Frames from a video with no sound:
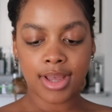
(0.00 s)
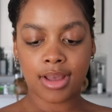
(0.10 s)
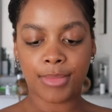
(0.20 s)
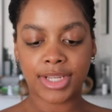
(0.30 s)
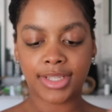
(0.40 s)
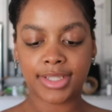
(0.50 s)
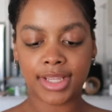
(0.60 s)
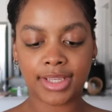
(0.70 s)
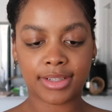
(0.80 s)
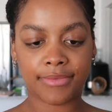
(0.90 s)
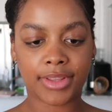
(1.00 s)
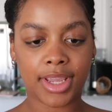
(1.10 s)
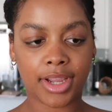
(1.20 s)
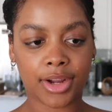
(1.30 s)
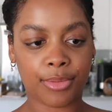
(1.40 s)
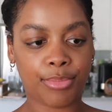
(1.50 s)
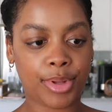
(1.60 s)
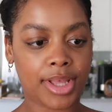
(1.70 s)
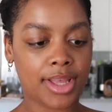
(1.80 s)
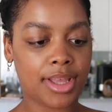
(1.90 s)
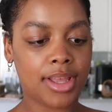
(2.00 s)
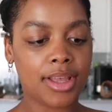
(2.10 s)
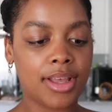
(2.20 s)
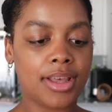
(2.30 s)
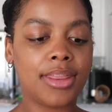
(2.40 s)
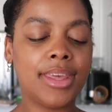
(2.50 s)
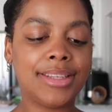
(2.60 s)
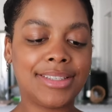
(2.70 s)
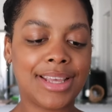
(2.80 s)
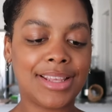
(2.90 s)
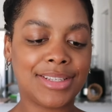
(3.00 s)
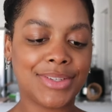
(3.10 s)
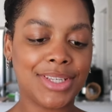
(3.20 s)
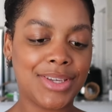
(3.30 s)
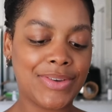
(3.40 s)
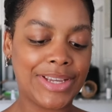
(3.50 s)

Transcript: Um, I need to take these off of the hanger, but this set that's really cute.